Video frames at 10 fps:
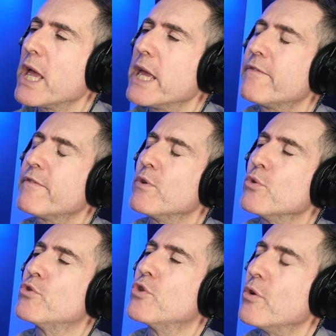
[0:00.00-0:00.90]
if
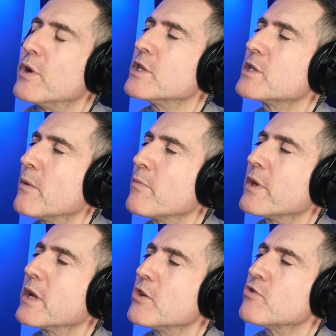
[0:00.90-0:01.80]
you're doing
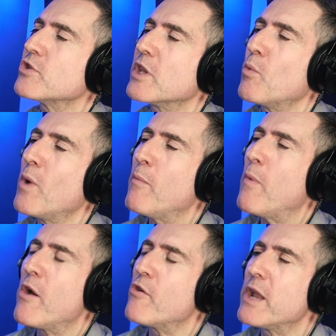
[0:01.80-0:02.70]
something interesting one
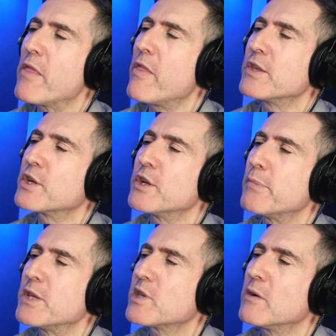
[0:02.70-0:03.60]
way or another, there's going to
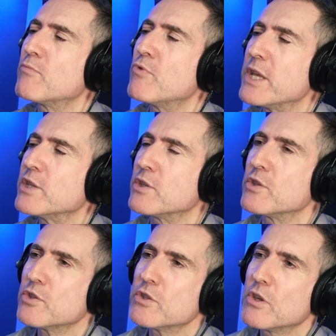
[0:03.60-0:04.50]
be some
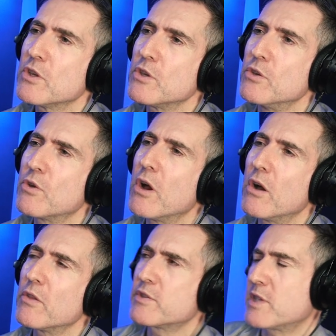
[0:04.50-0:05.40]
reasons you
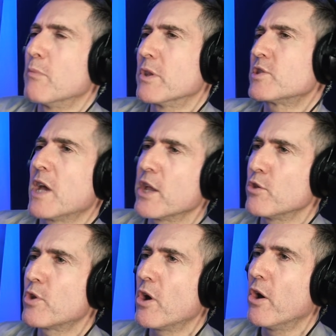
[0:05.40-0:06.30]
can't, someone saying
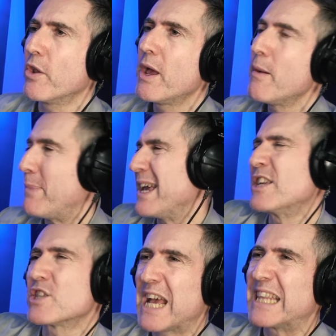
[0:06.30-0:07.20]
you can't, but he
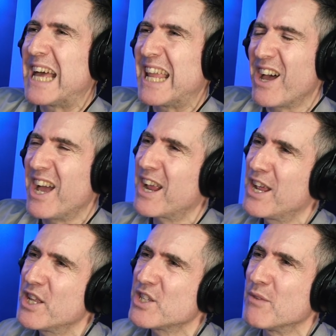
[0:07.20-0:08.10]
just had that like
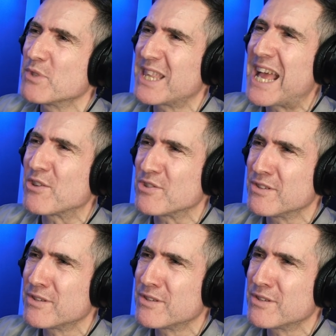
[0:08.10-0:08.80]
times a thousand.